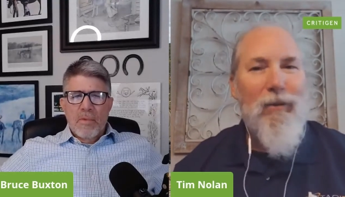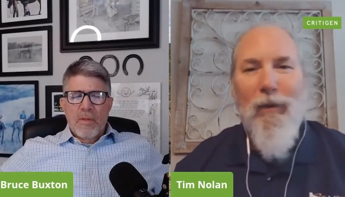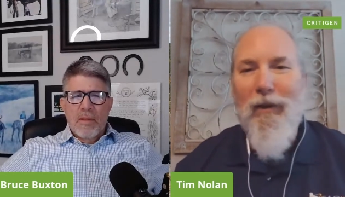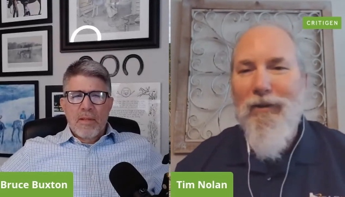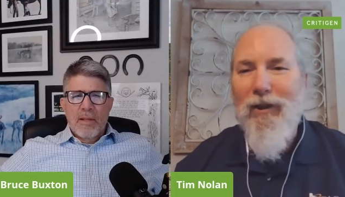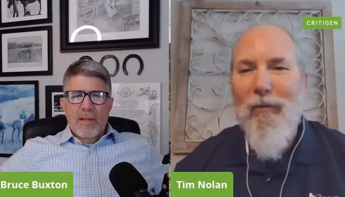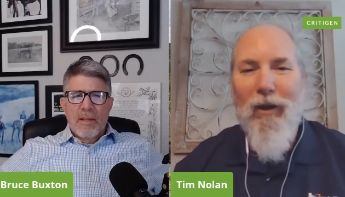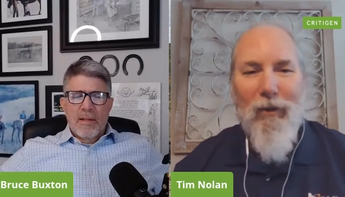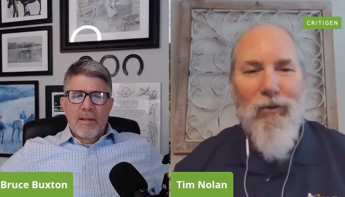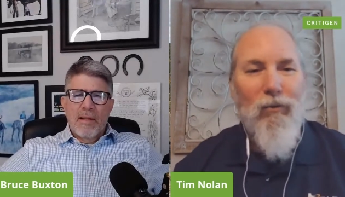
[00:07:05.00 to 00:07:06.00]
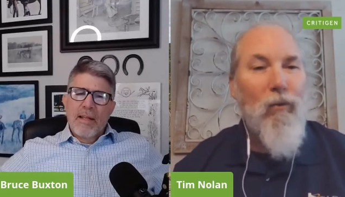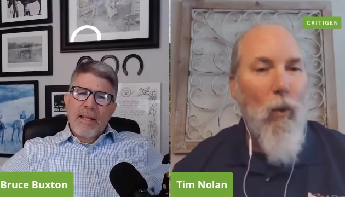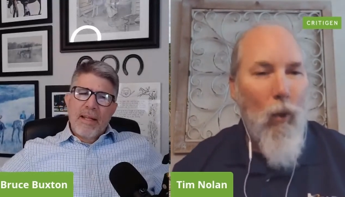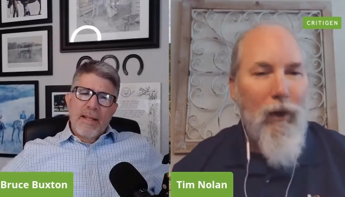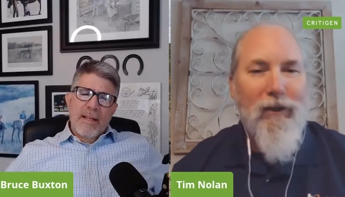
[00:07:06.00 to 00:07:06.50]
Speaker 1: that's been some of the most
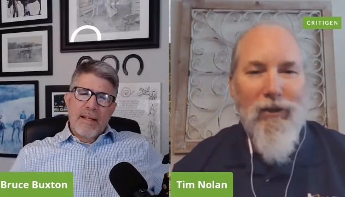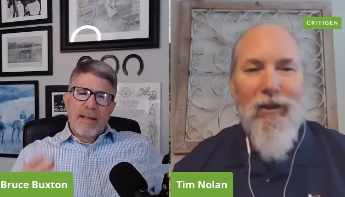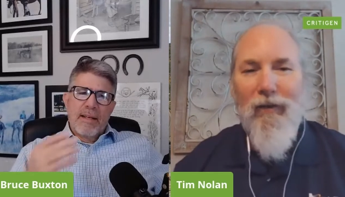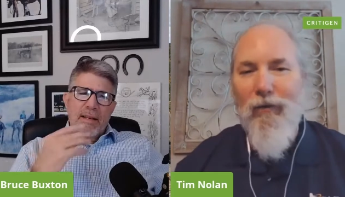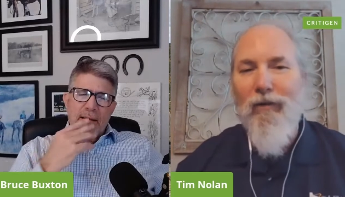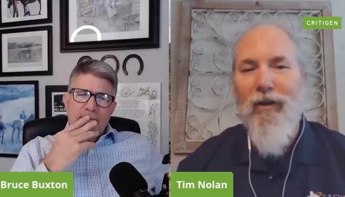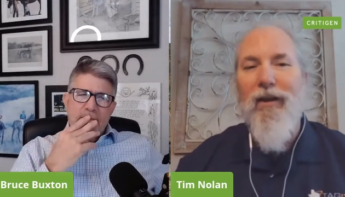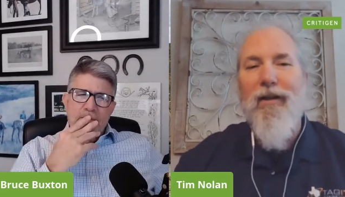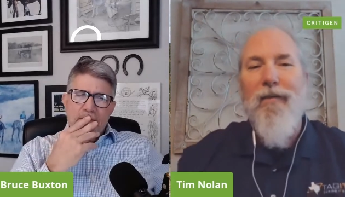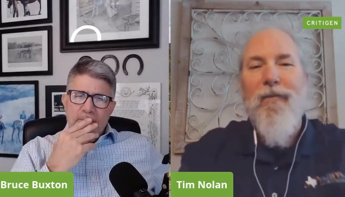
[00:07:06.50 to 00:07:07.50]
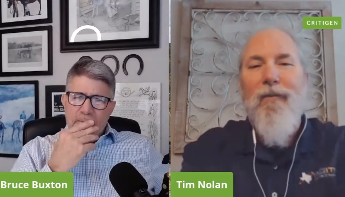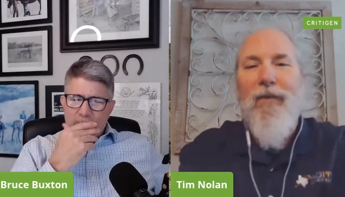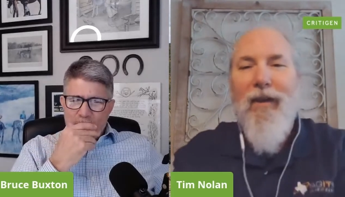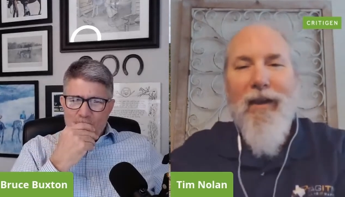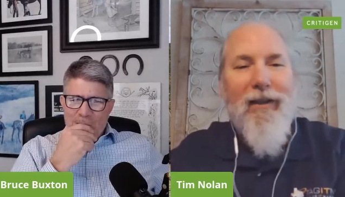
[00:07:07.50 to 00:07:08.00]
rewarding stuff we've done.
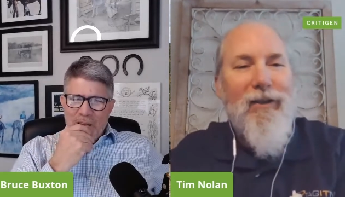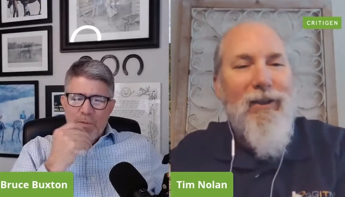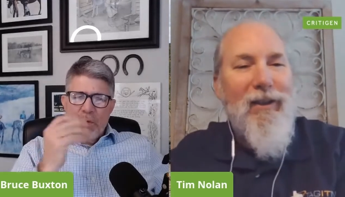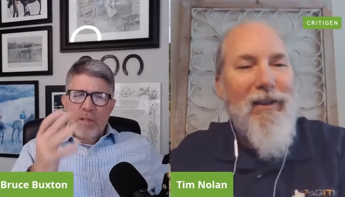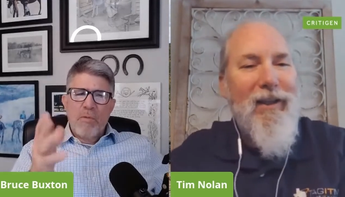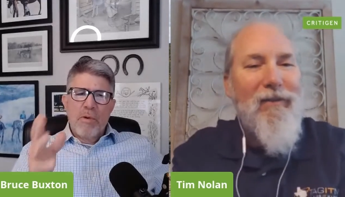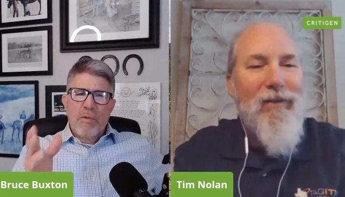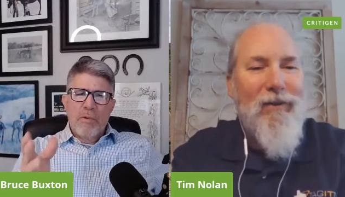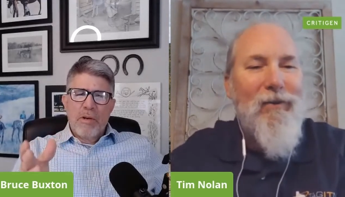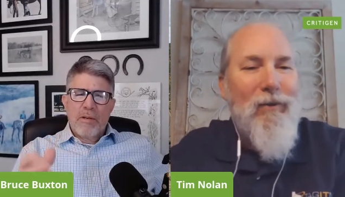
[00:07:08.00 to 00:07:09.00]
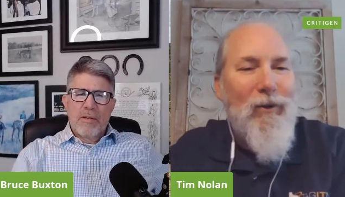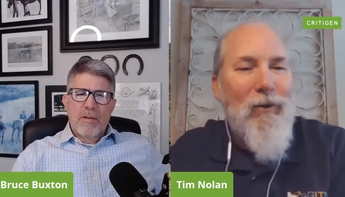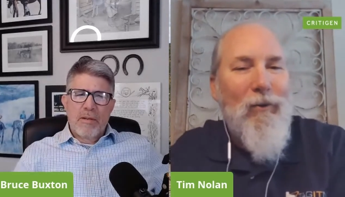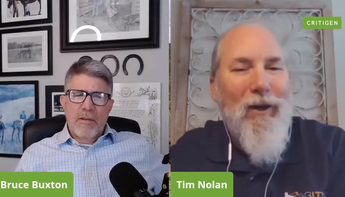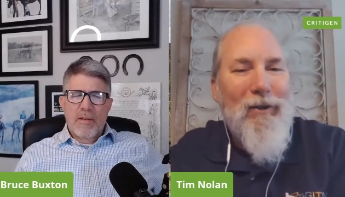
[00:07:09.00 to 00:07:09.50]
Is, and uh, really, kind of
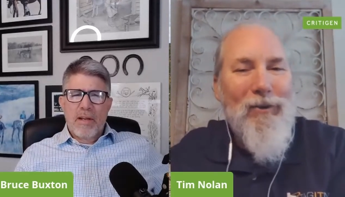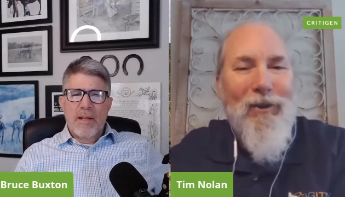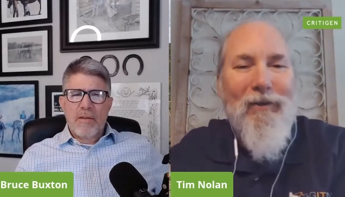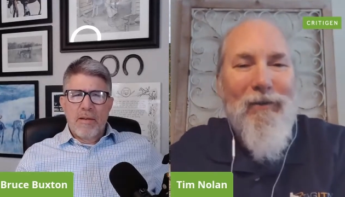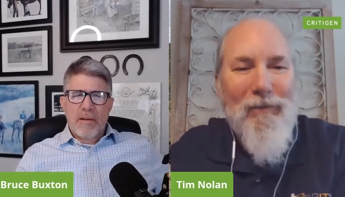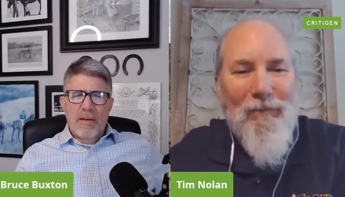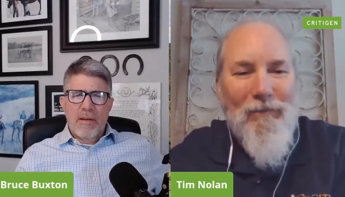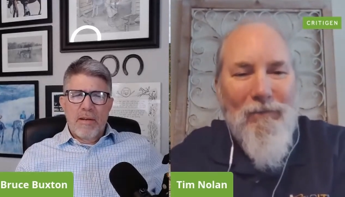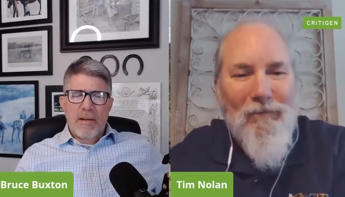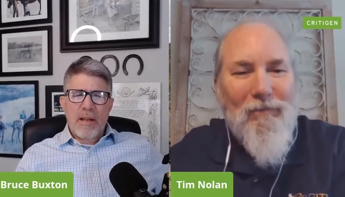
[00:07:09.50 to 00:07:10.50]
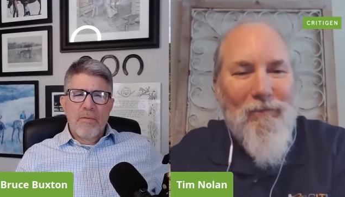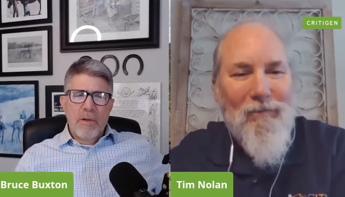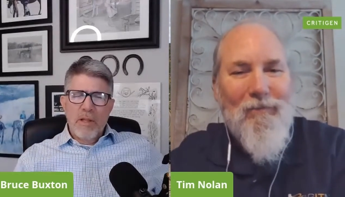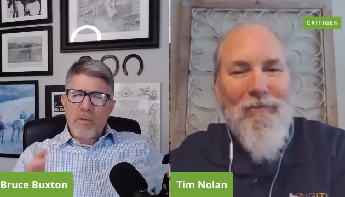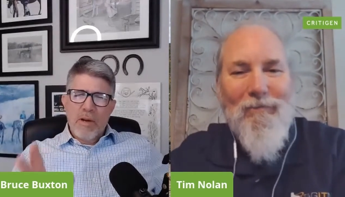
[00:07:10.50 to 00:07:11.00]
doing record stuff.
Speaker 2: And
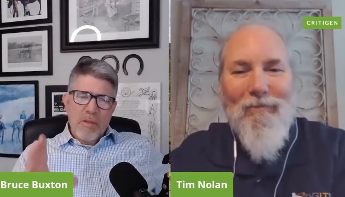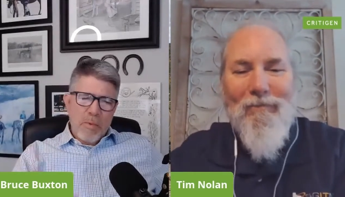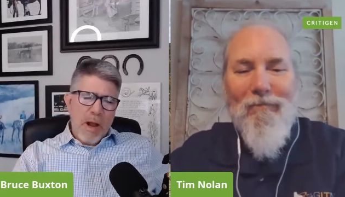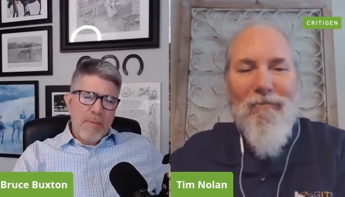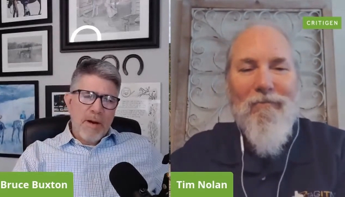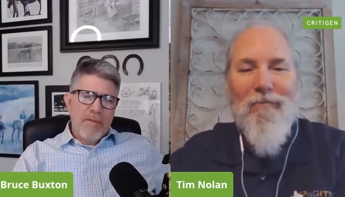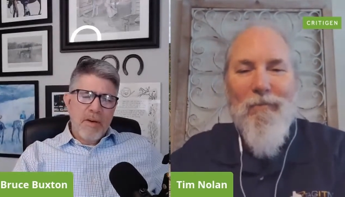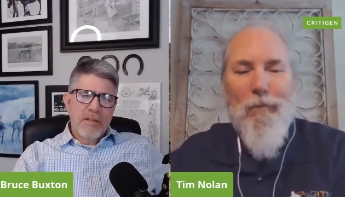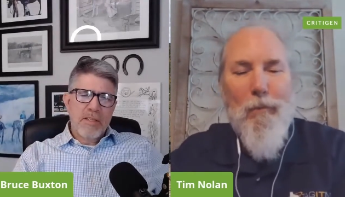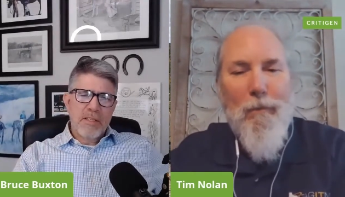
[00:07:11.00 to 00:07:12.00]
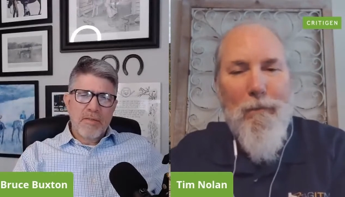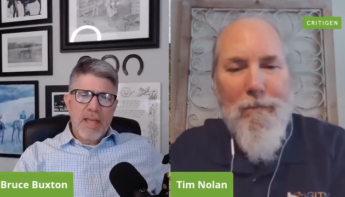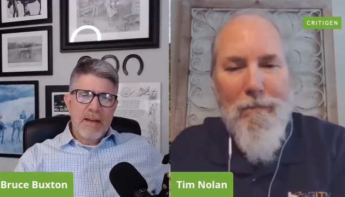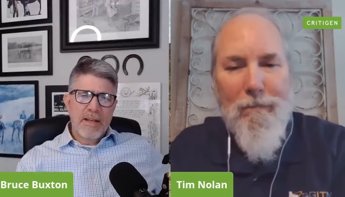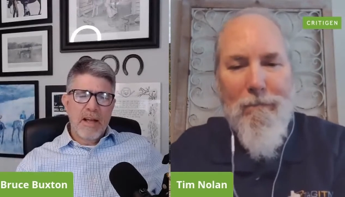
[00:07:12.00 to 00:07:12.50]
really, one of the primary functions of
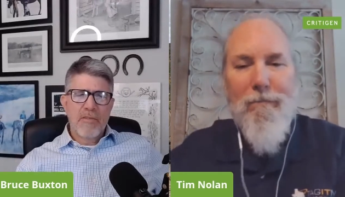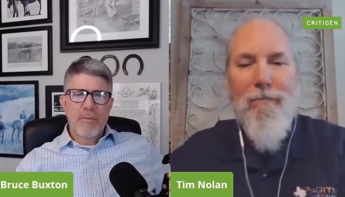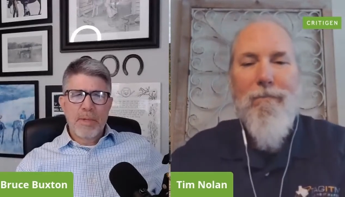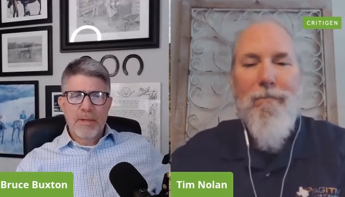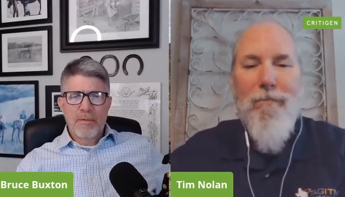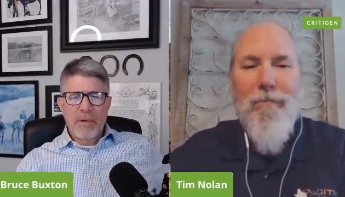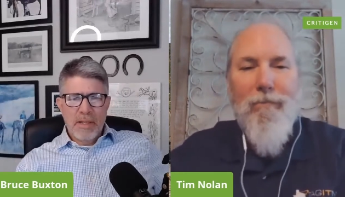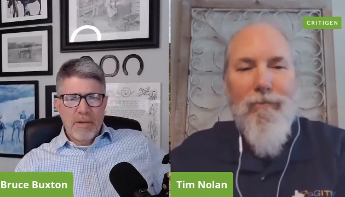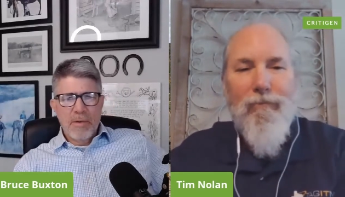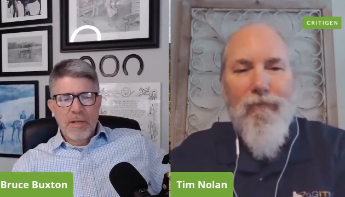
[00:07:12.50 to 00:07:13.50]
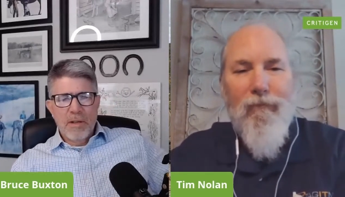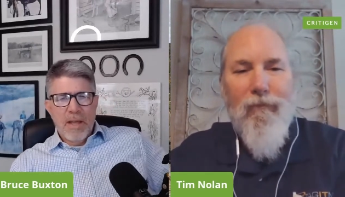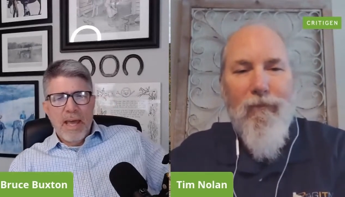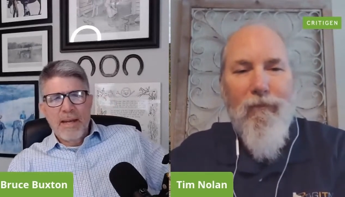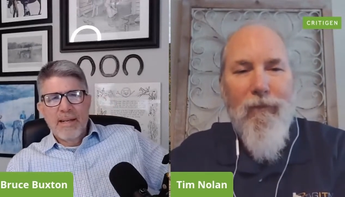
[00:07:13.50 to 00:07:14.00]
county government really when you
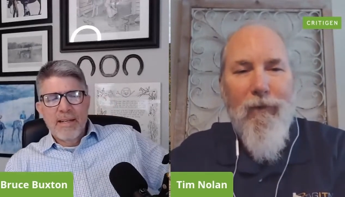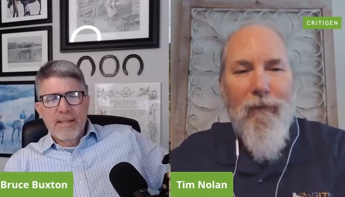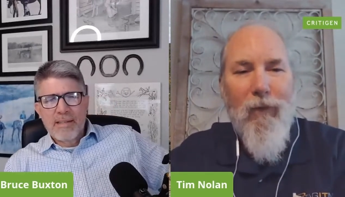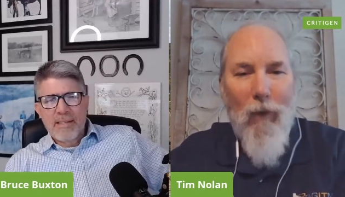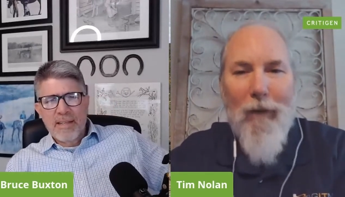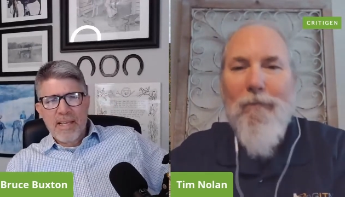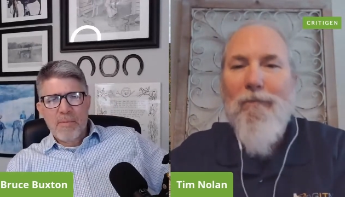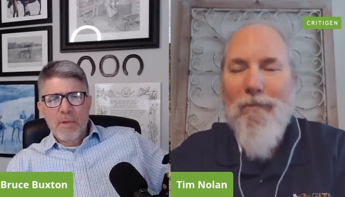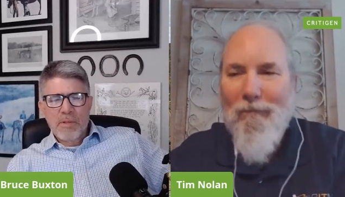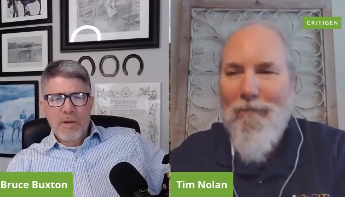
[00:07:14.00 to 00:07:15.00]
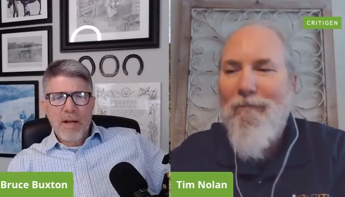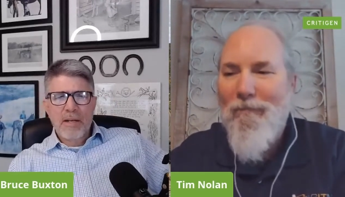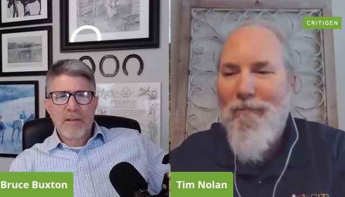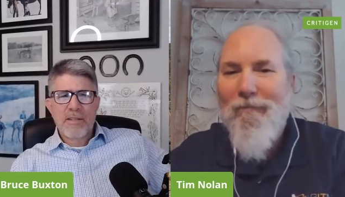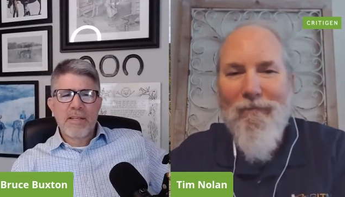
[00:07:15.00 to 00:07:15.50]
look at it is to keep those
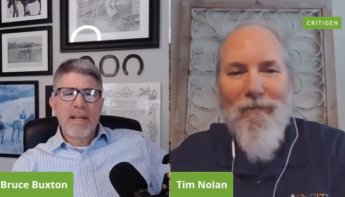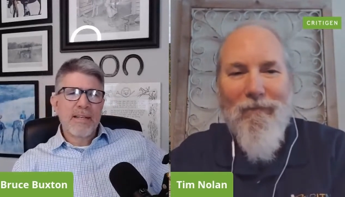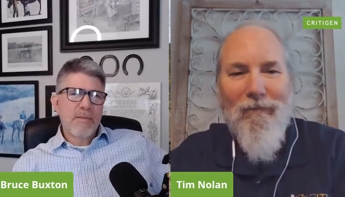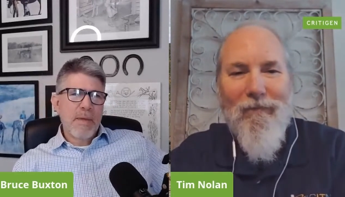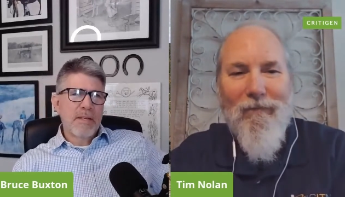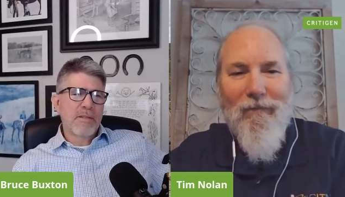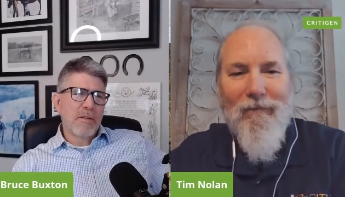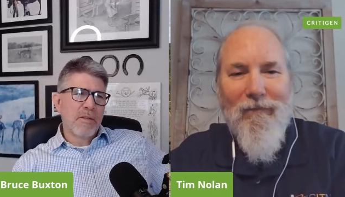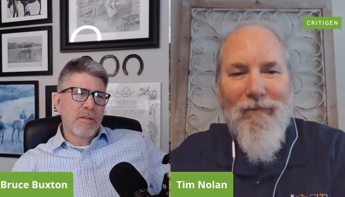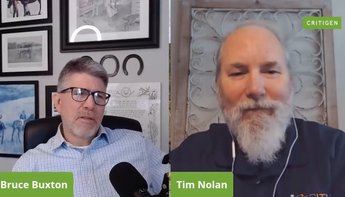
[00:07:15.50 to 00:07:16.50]
records and to make sure those